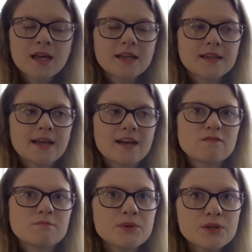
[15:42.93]
They
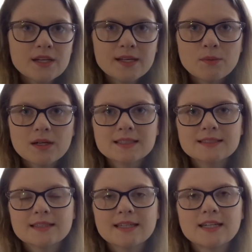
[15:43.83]
have beauty
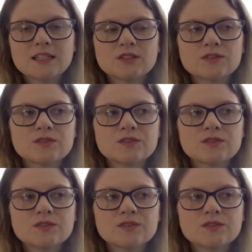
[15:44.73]
ones, they have